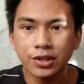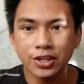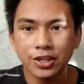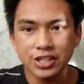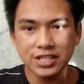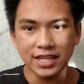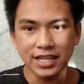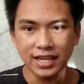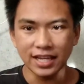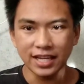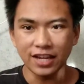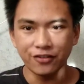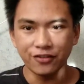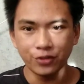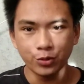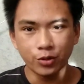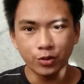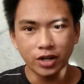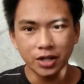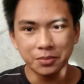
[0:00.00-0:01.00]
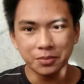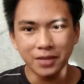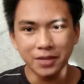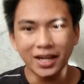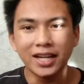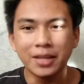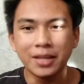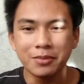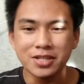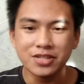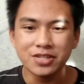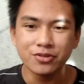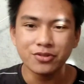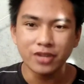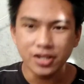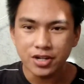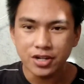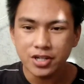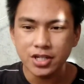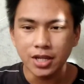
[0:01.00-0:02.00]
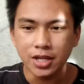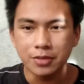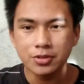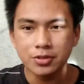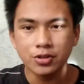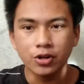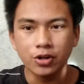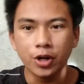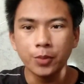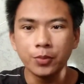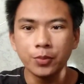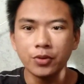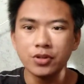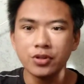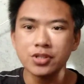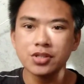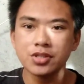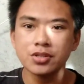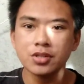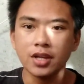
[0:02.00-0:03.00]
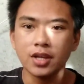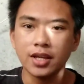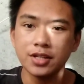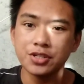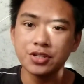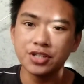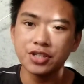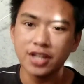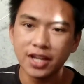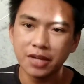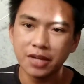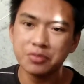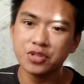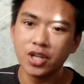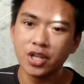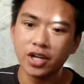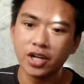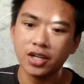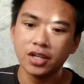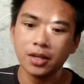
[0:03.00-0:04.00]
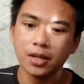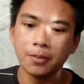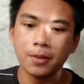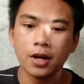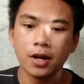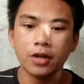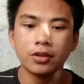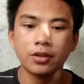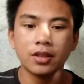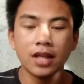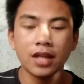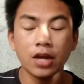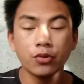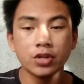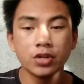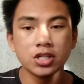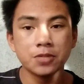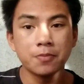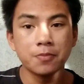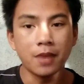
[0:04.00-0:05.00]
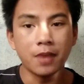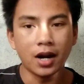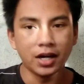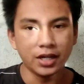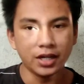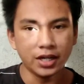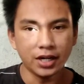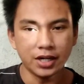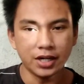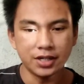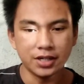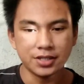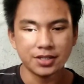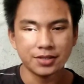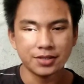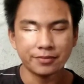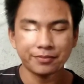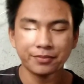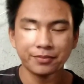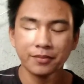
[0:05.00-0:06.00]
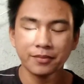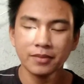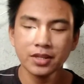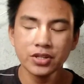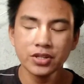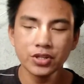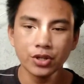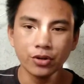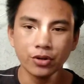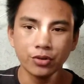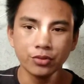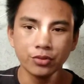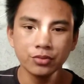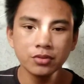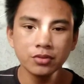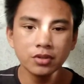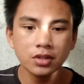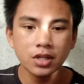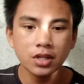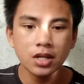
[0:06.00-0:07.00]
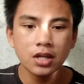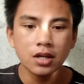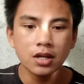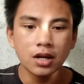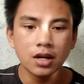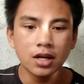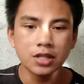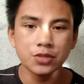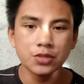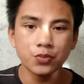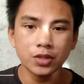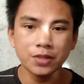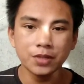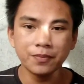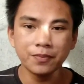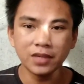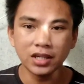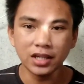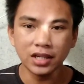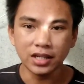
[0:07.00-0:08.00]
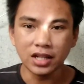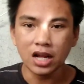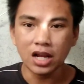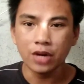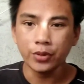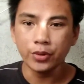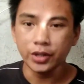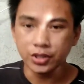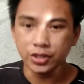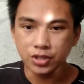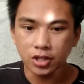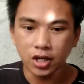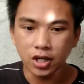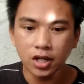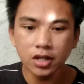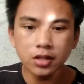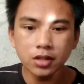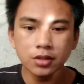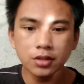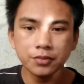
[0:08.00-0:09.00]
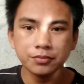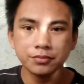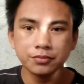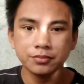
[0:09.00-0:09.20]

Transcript: Good day, everyone. My name is Rainer James Corpus, and today I'm talking about language barriers. So, as we begin our talk,